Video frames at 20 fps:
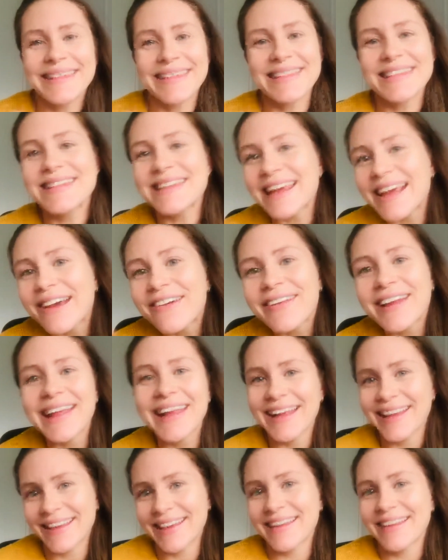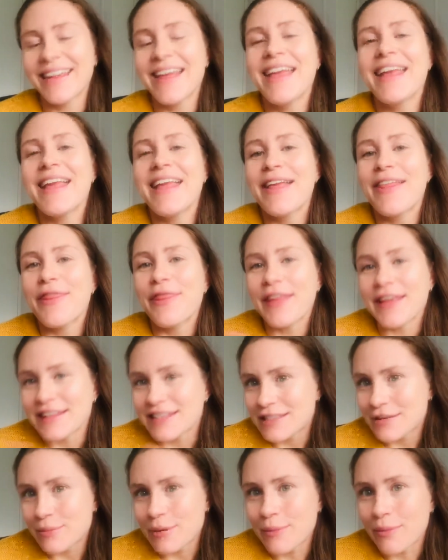the dairy in it, things
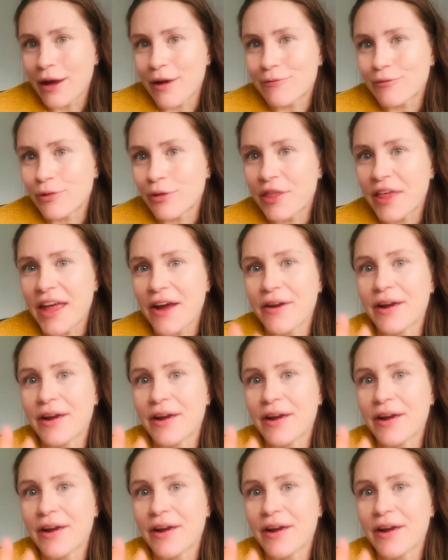to be mindful there.